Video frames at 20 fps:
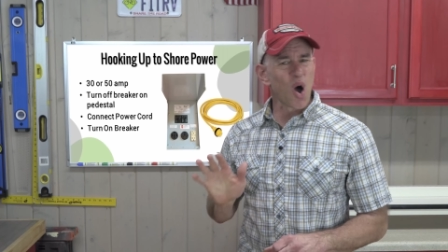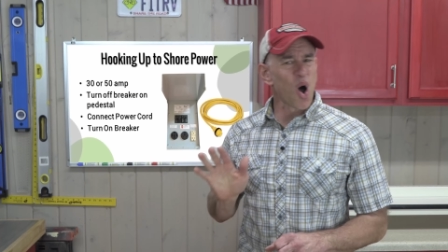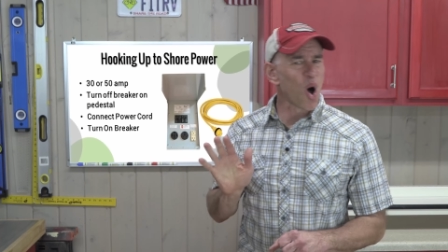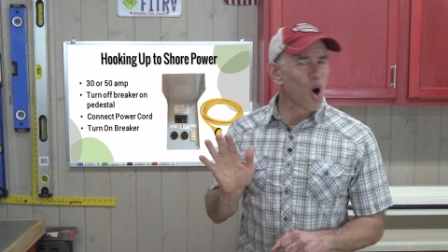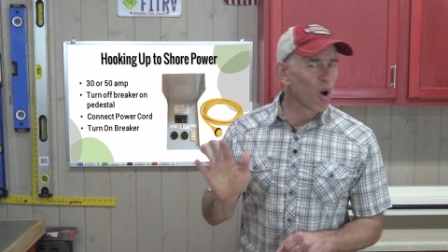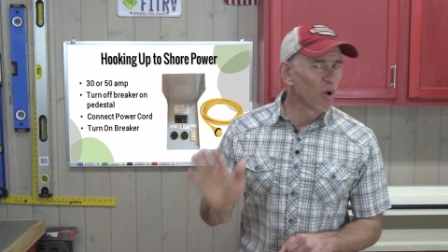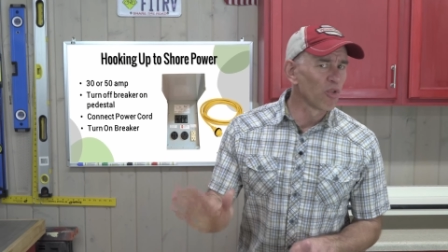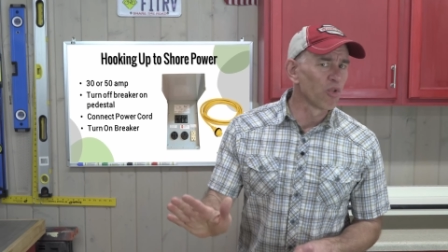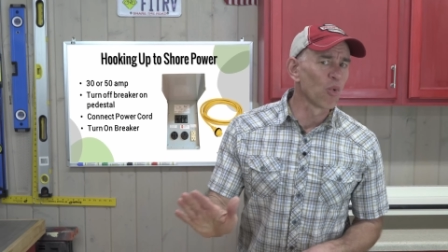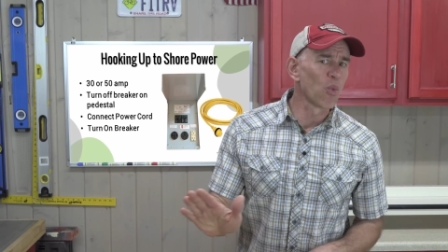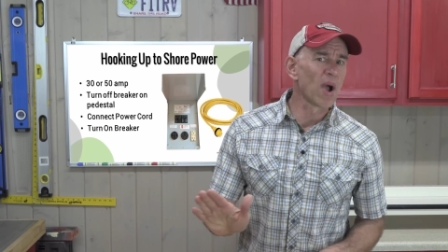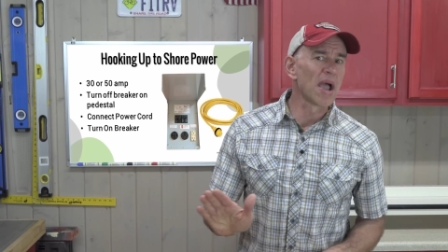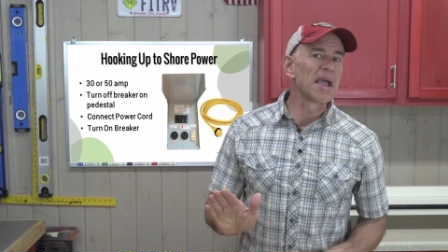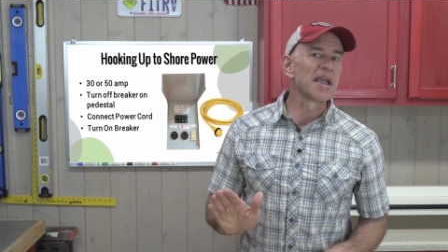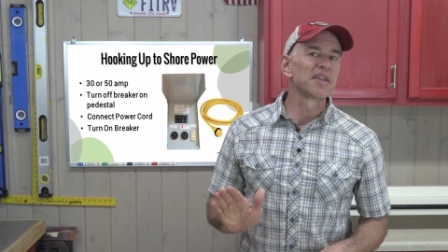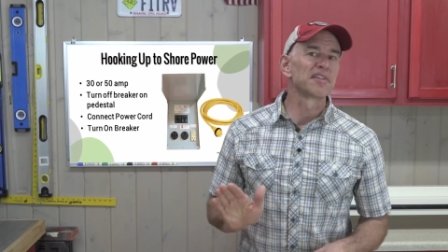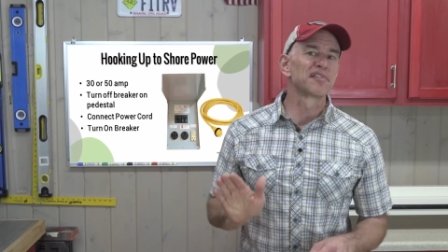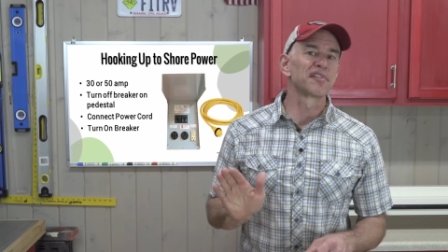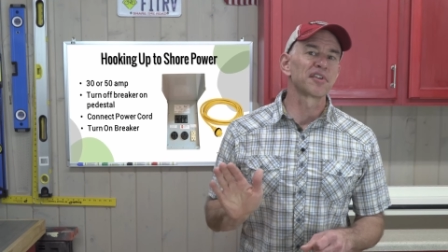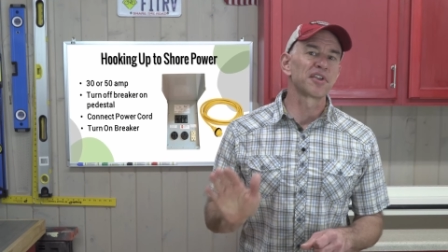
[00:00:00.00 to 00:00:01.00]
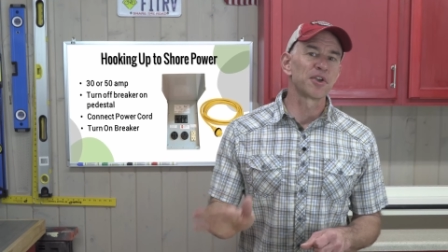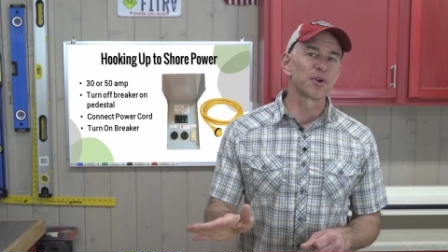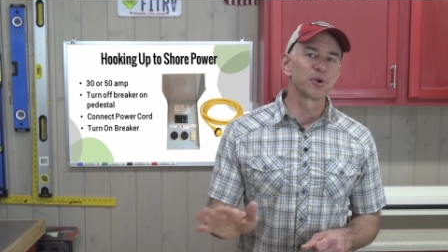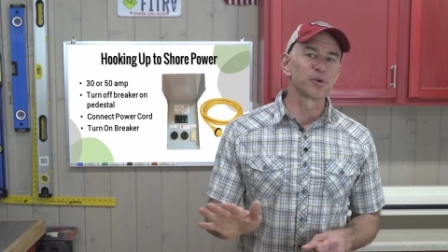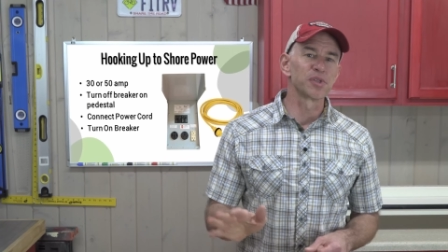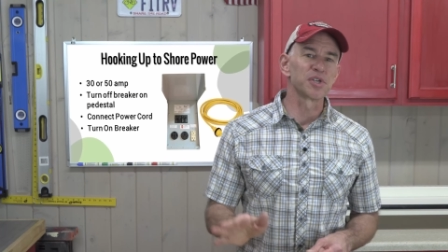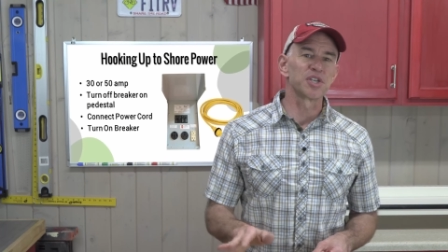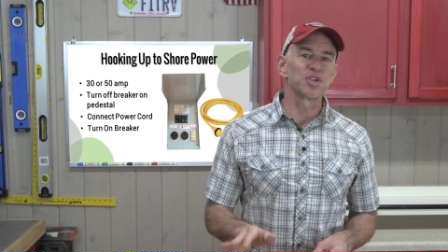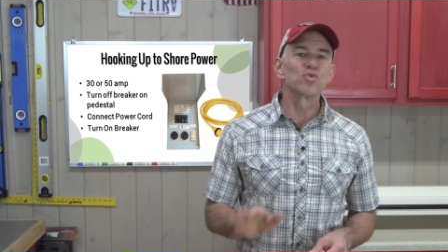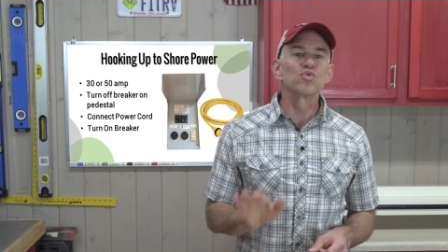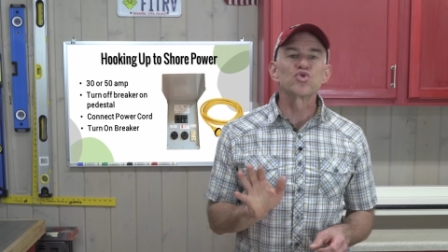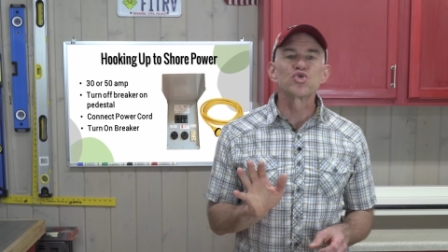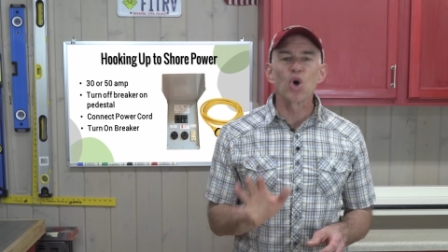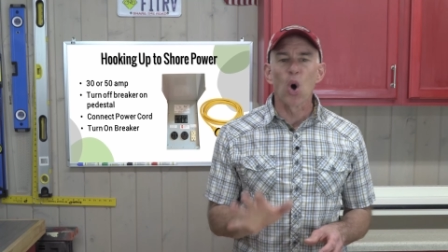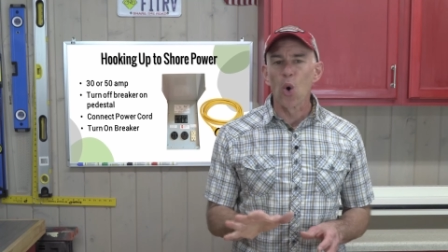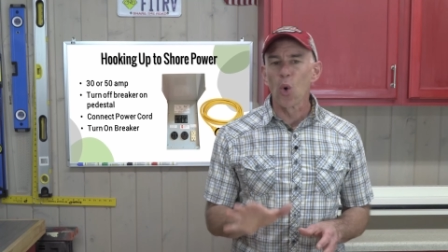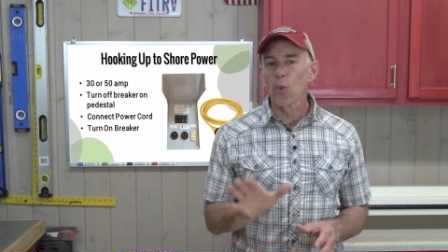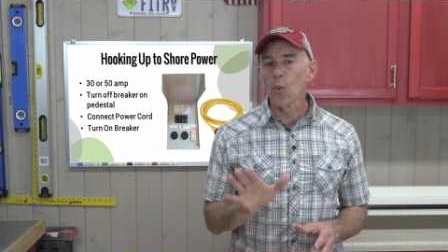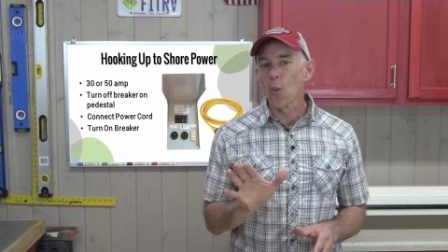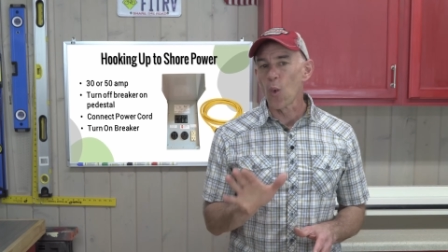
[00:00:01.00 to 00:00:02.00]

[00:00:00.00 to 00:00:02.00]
all the way securely. You don't